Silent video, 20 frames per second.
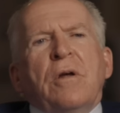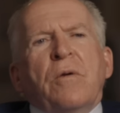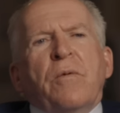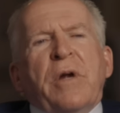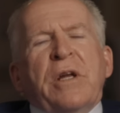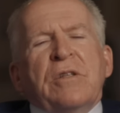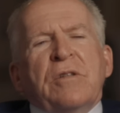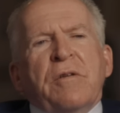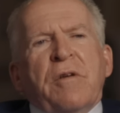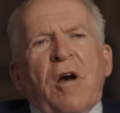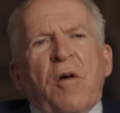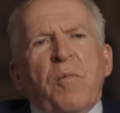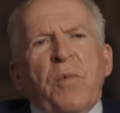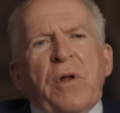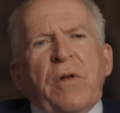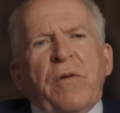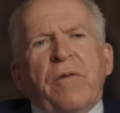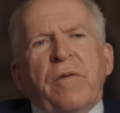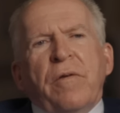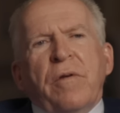reins of
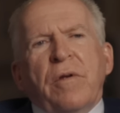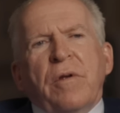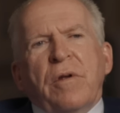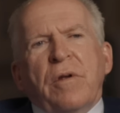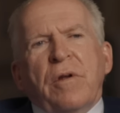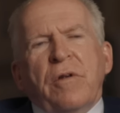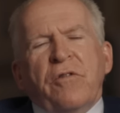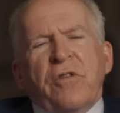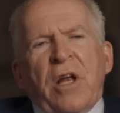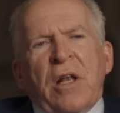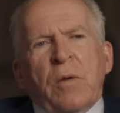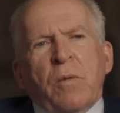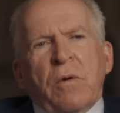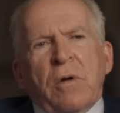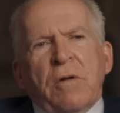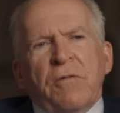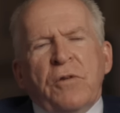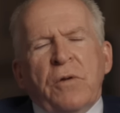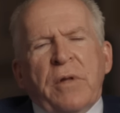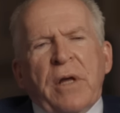government in
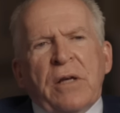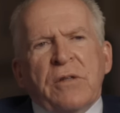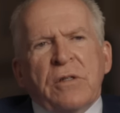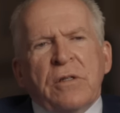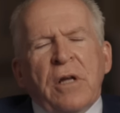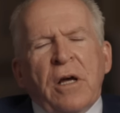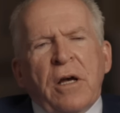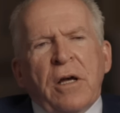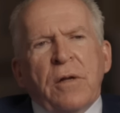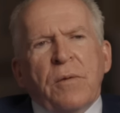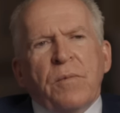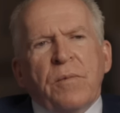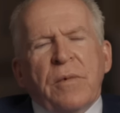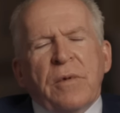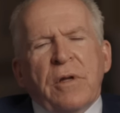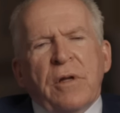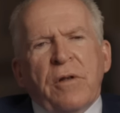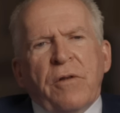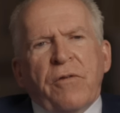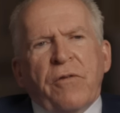January of 2009.
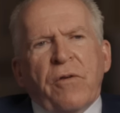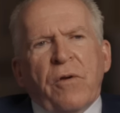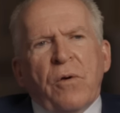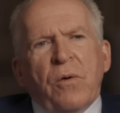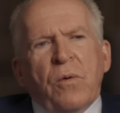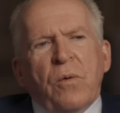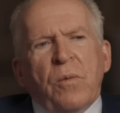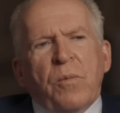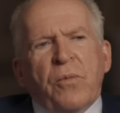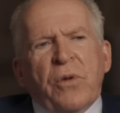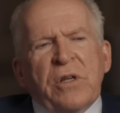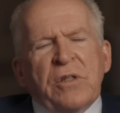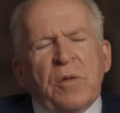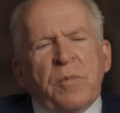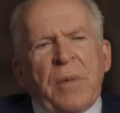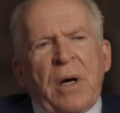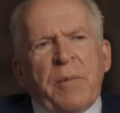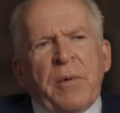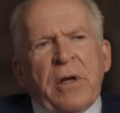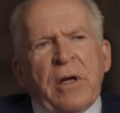And so
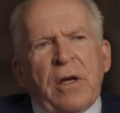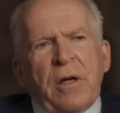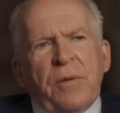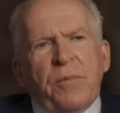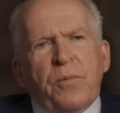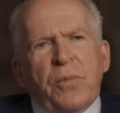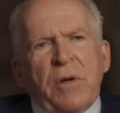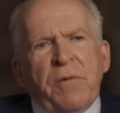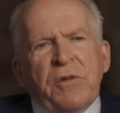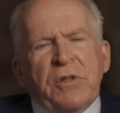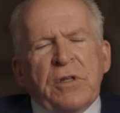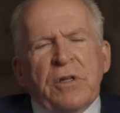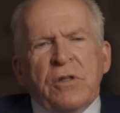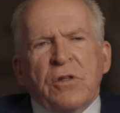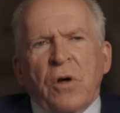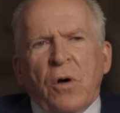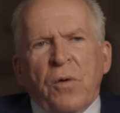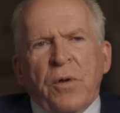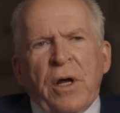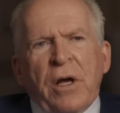President Obama had previously
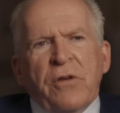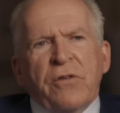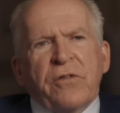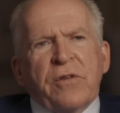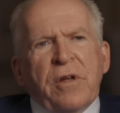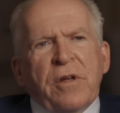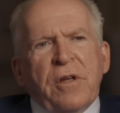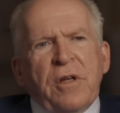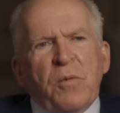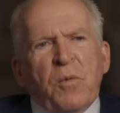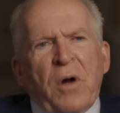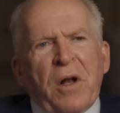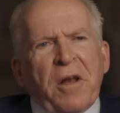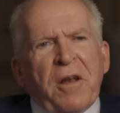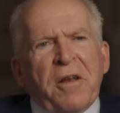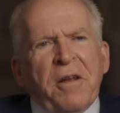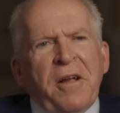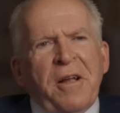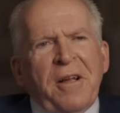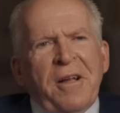told us that he
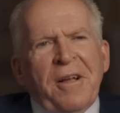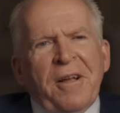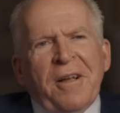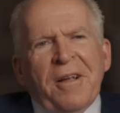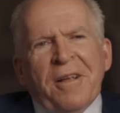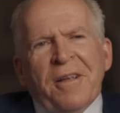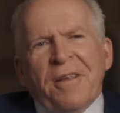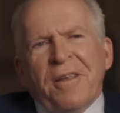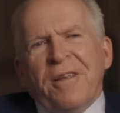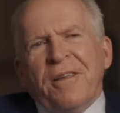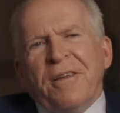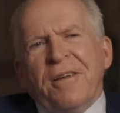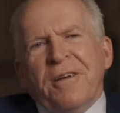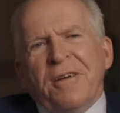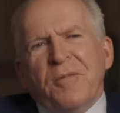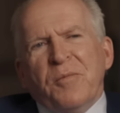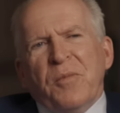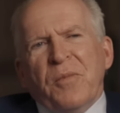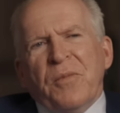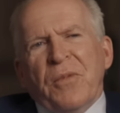wanted
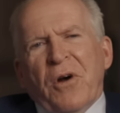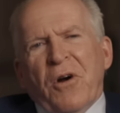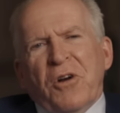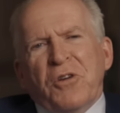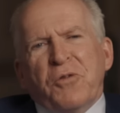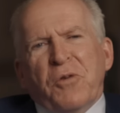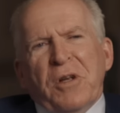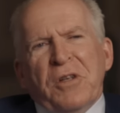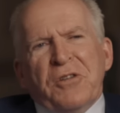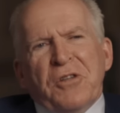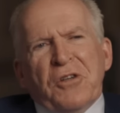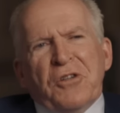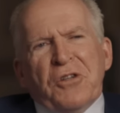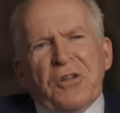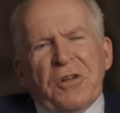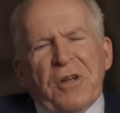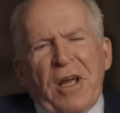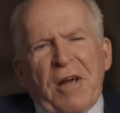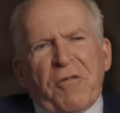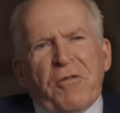our
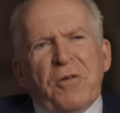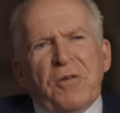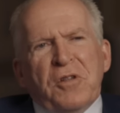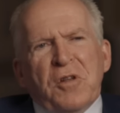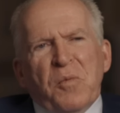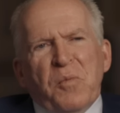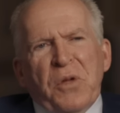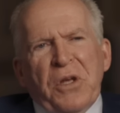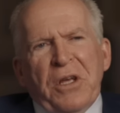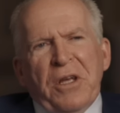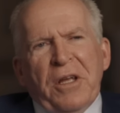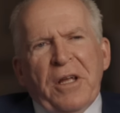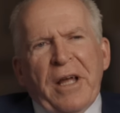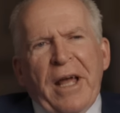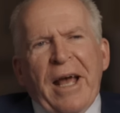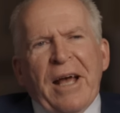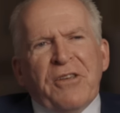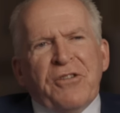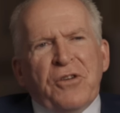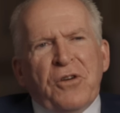transition effort to be
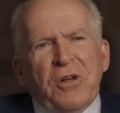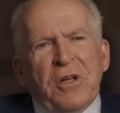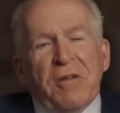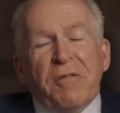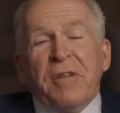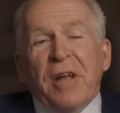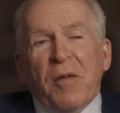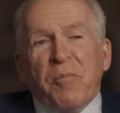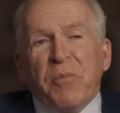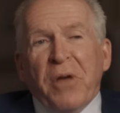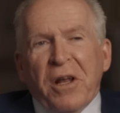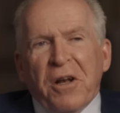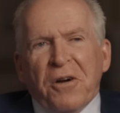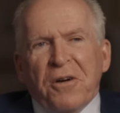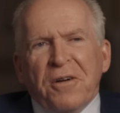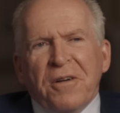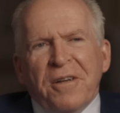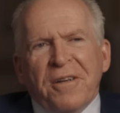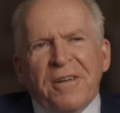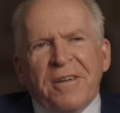as good, if not
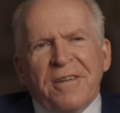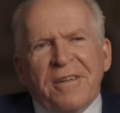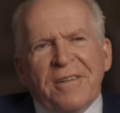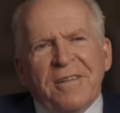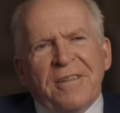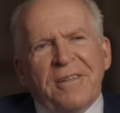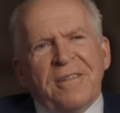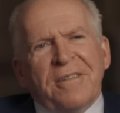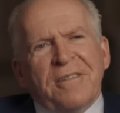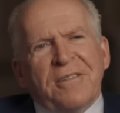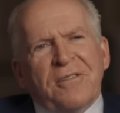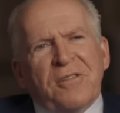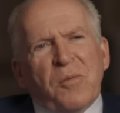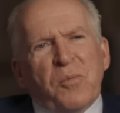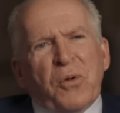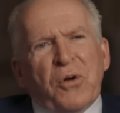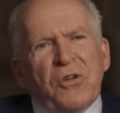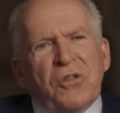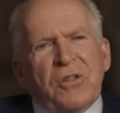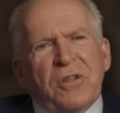better, as the
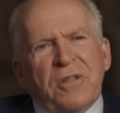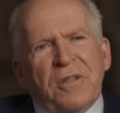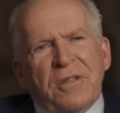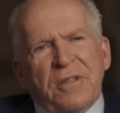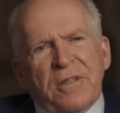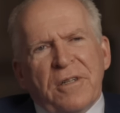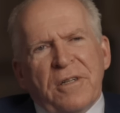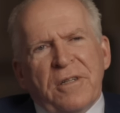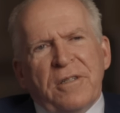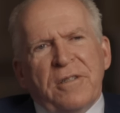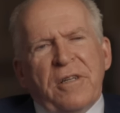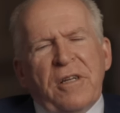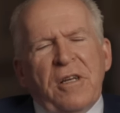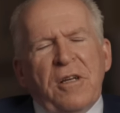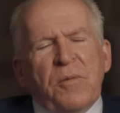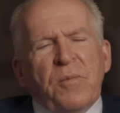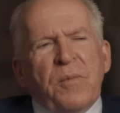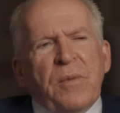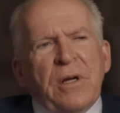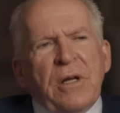Bush
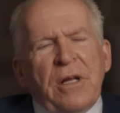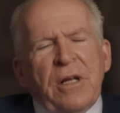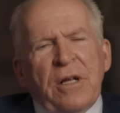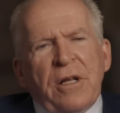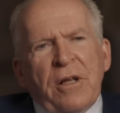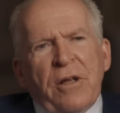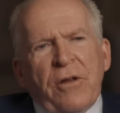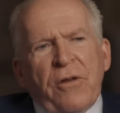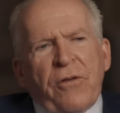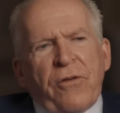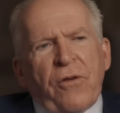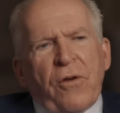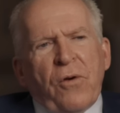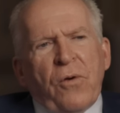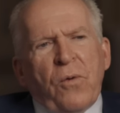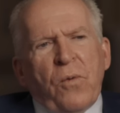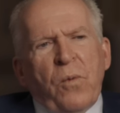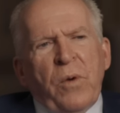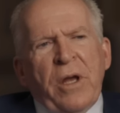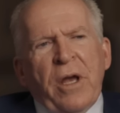team.
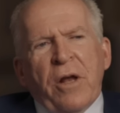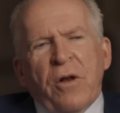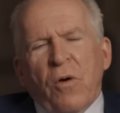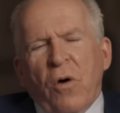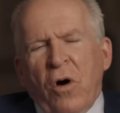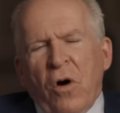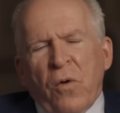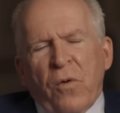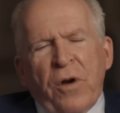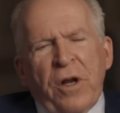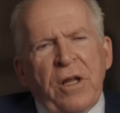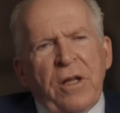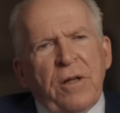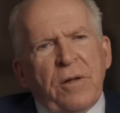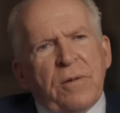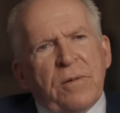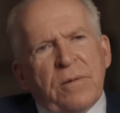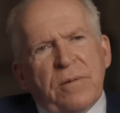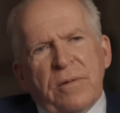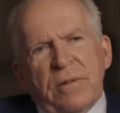So we had already